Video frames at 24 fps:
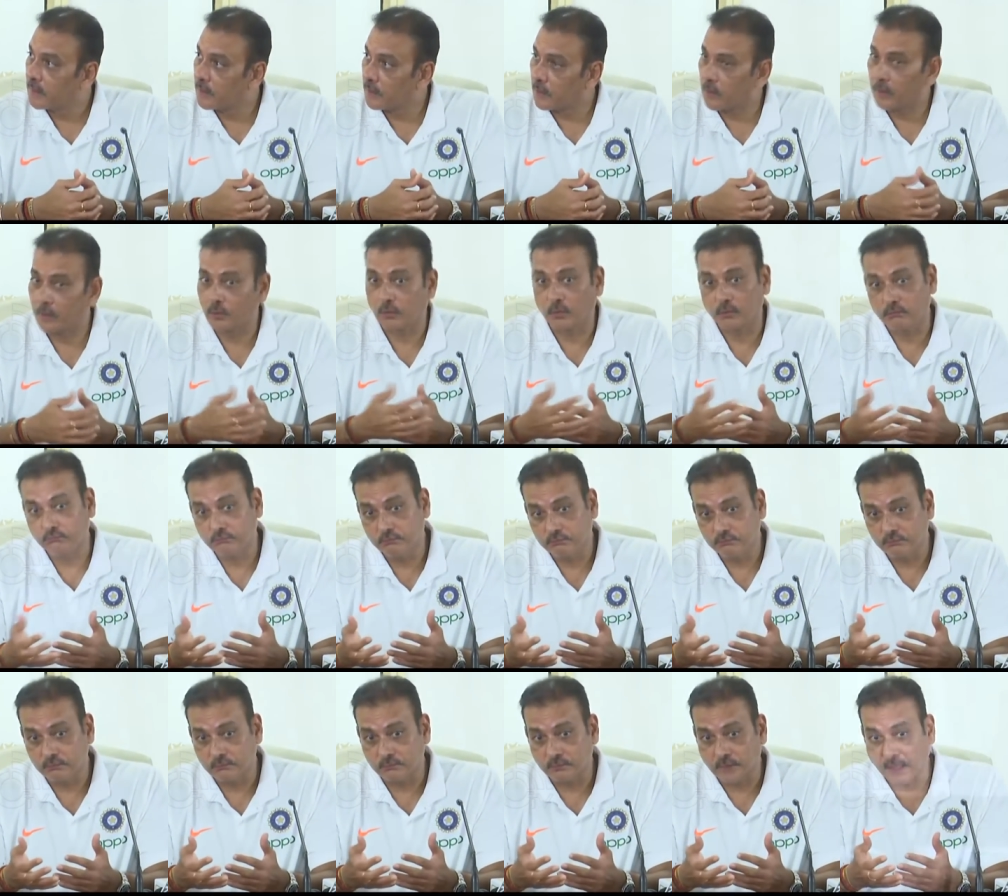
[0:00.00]
You know, it,
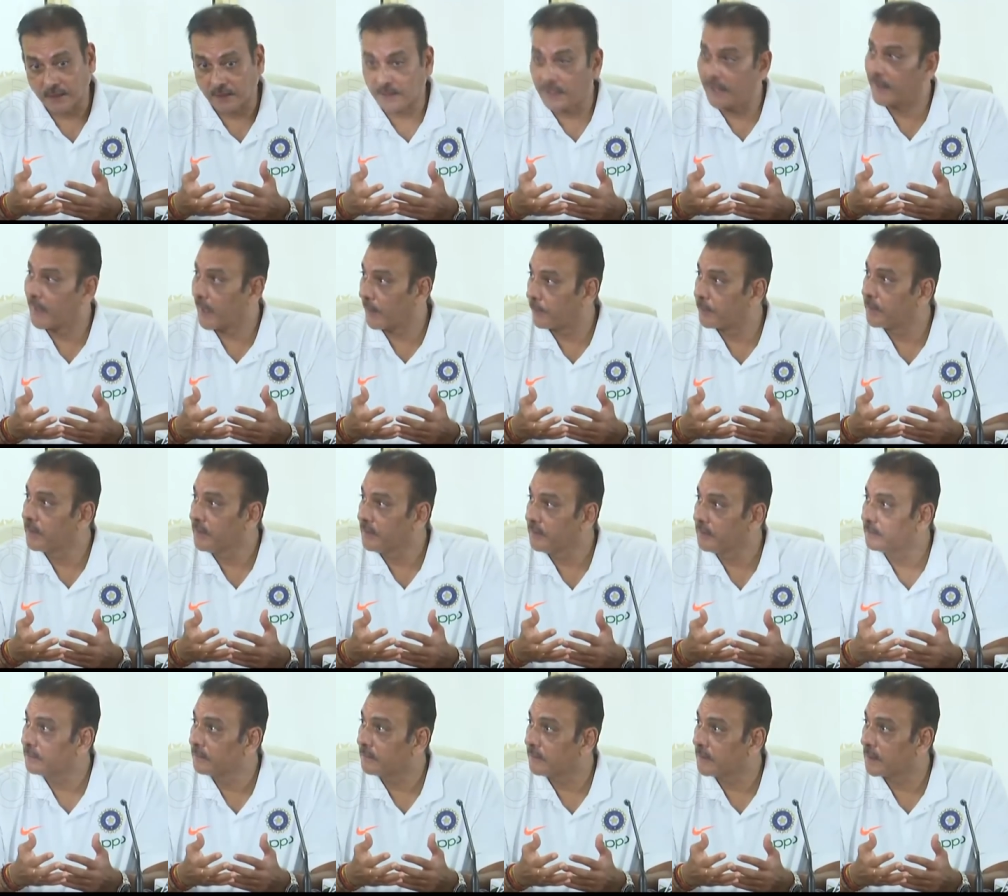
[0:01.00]
that can happen.
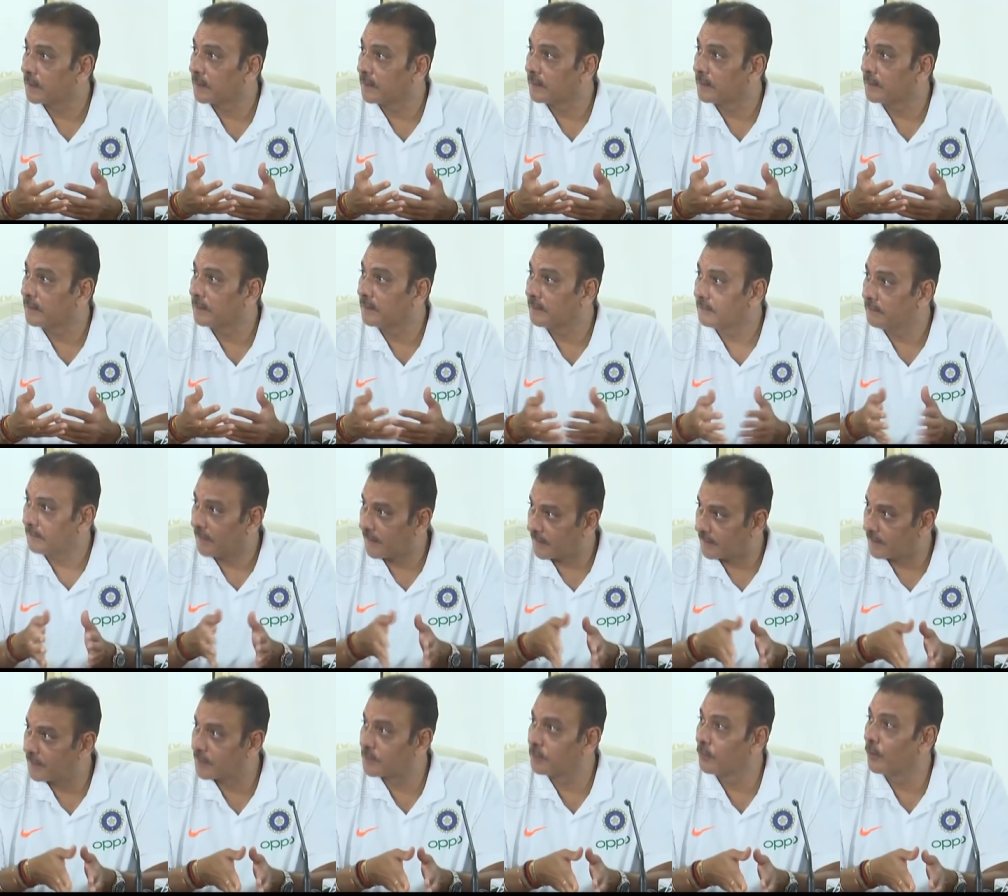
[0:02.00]
But
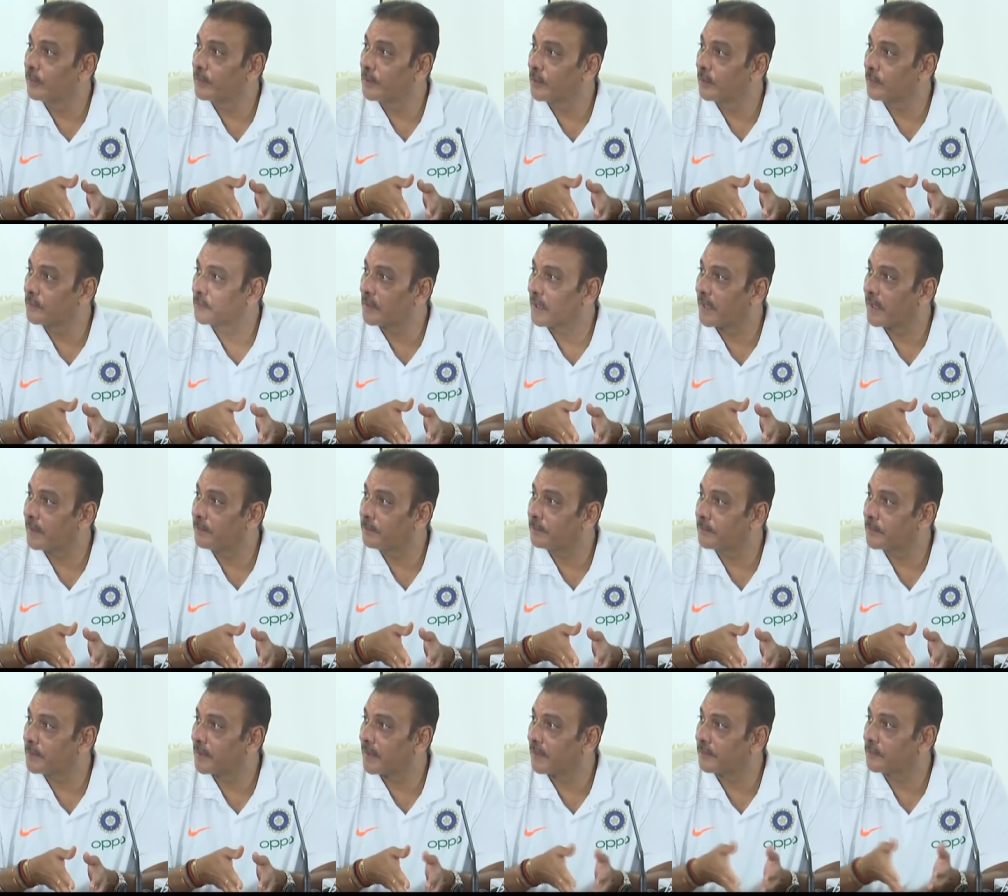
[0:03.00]
at this moment of time,
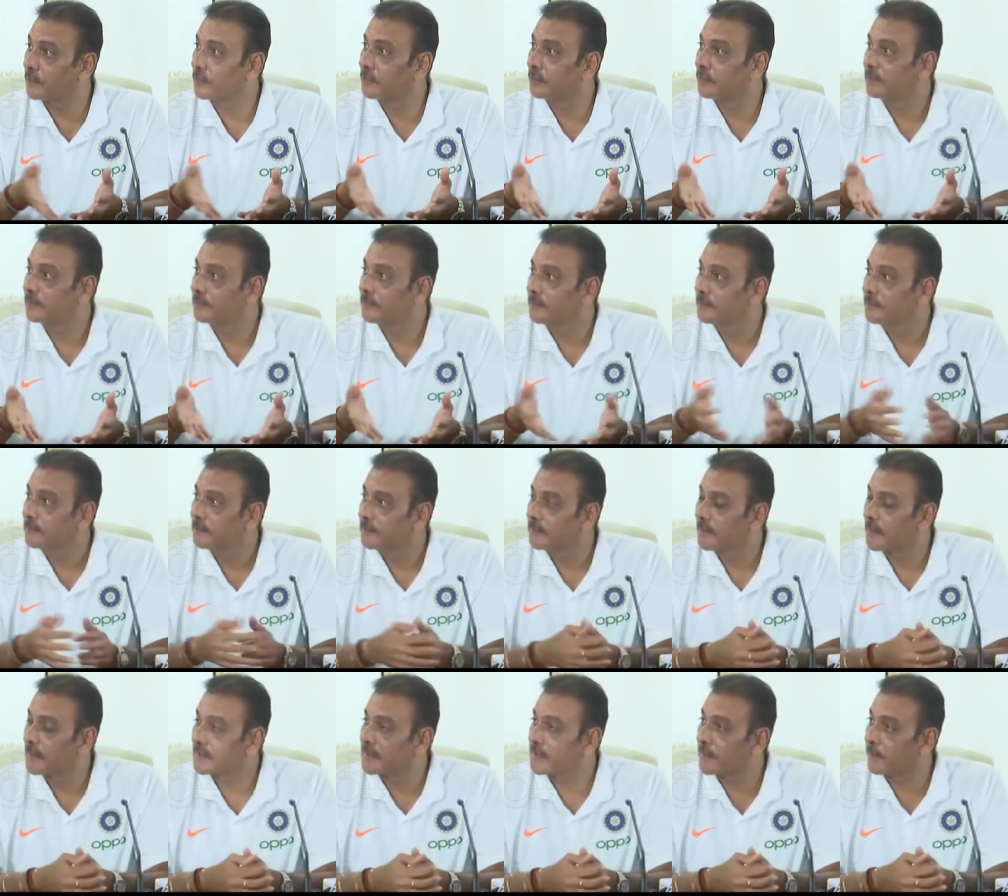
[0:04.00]
we'll have to
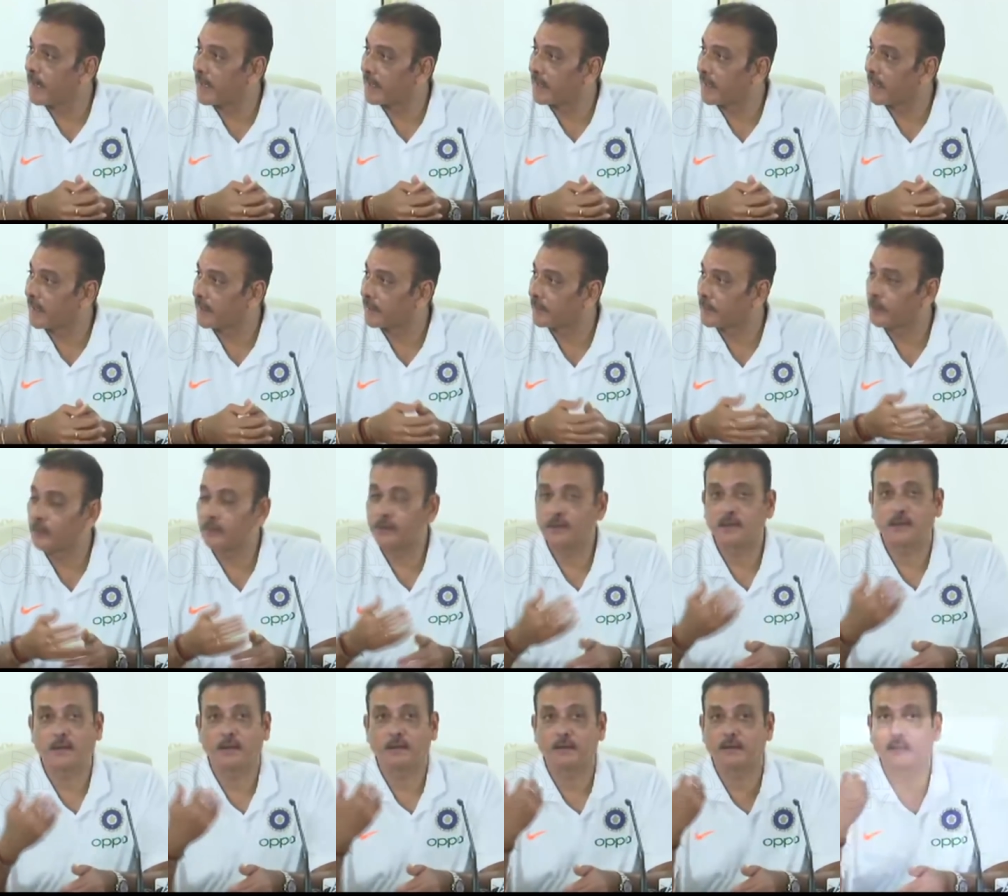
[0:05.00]
just say bad luck because
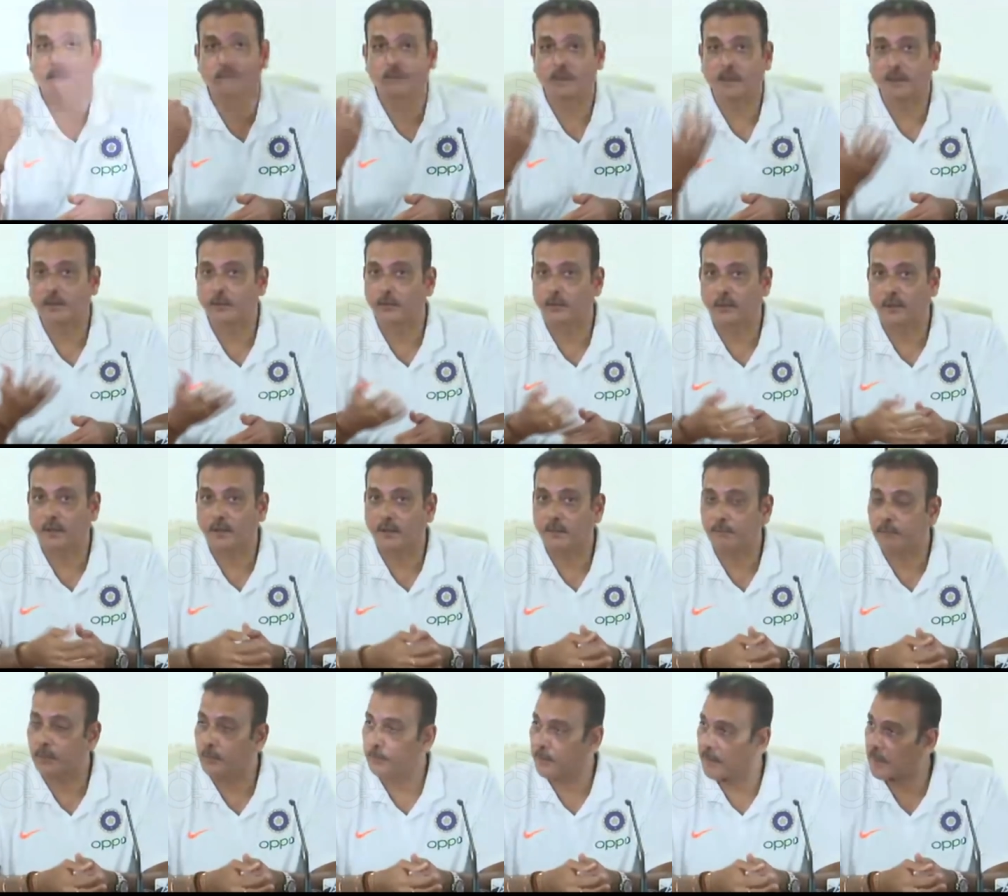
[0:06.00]
it's not something you can
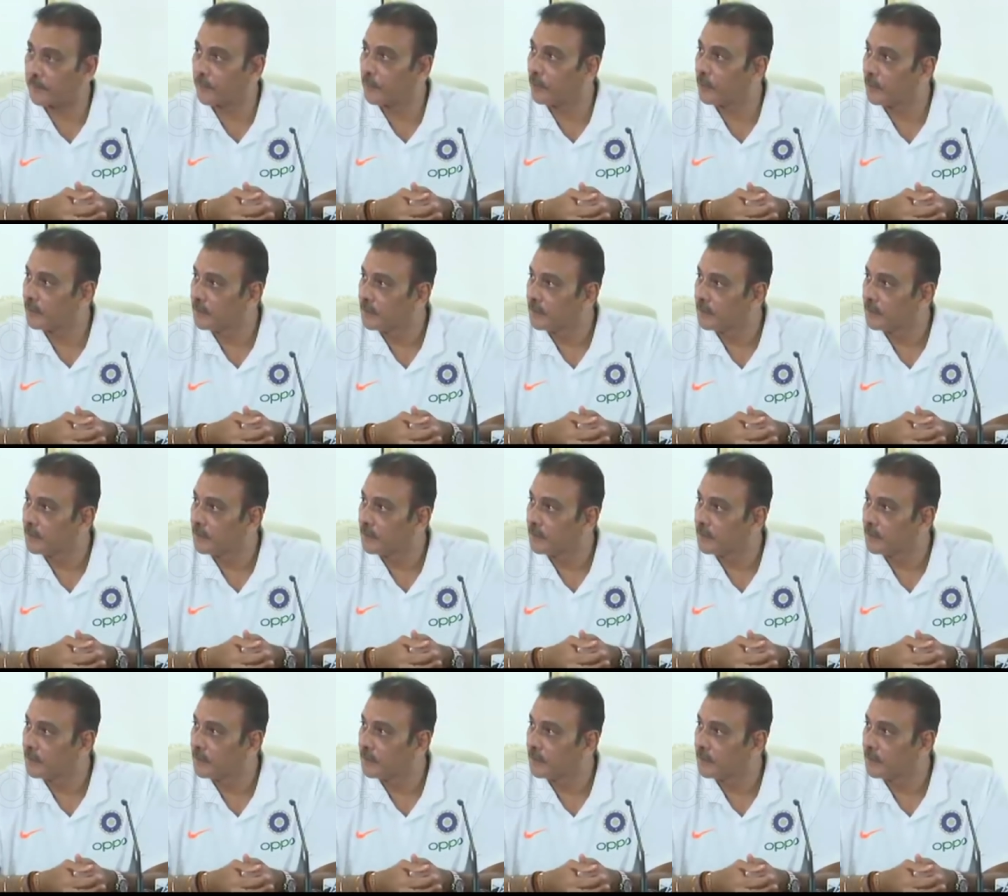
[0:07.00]
prepare for.